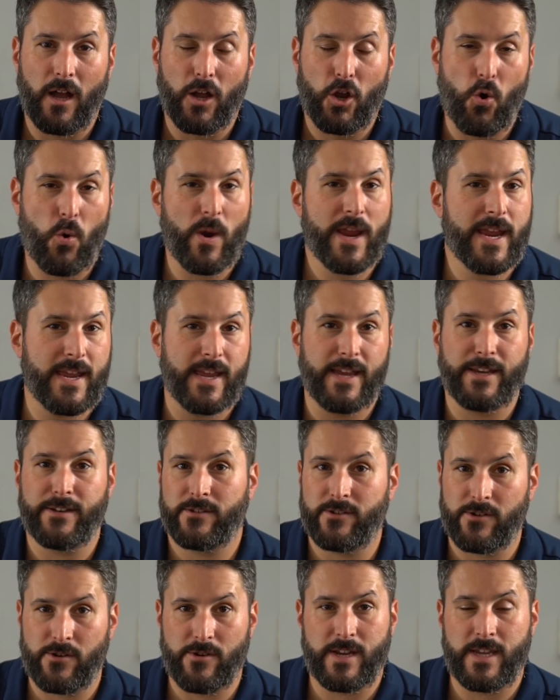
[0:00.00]
quick
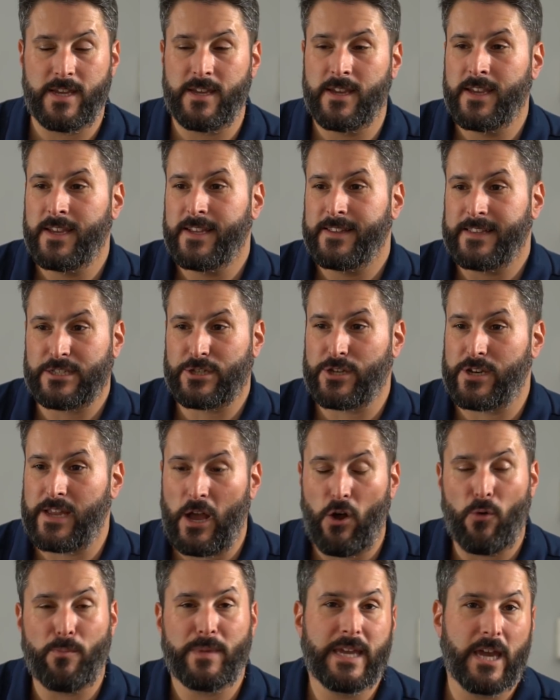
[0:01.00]
and dirty, that's gonna
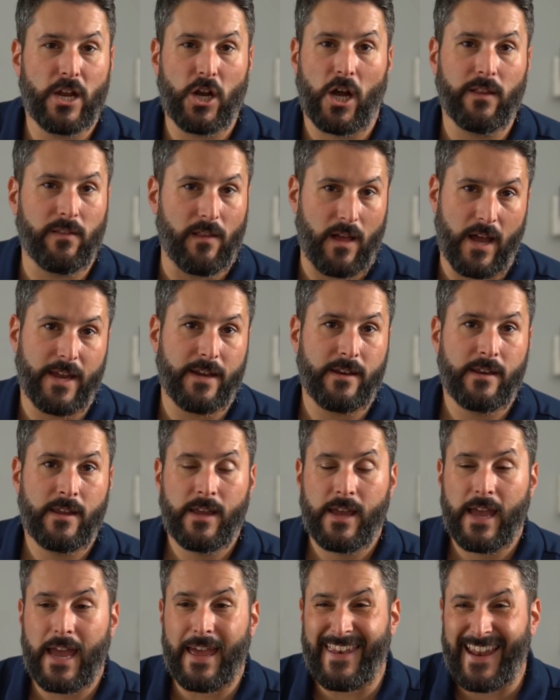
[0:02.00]
help me get online.
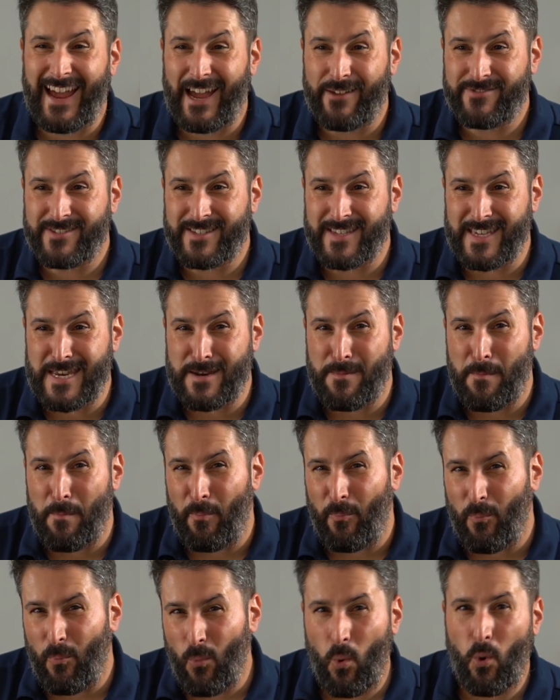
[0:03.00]
And I've seen
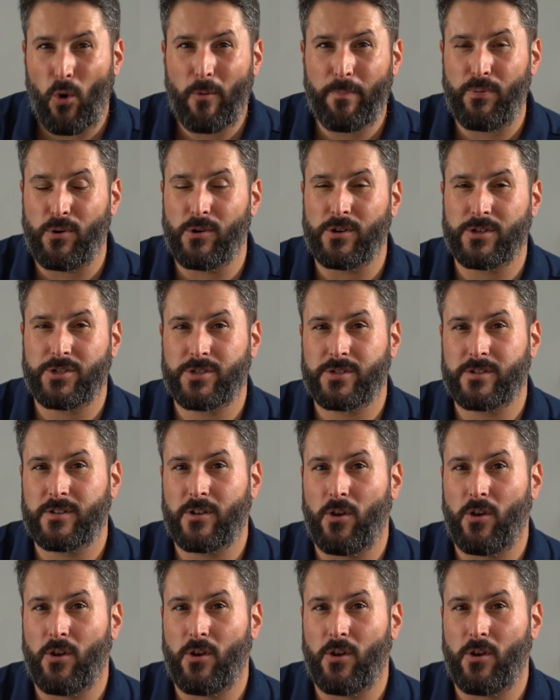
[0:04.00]
more push to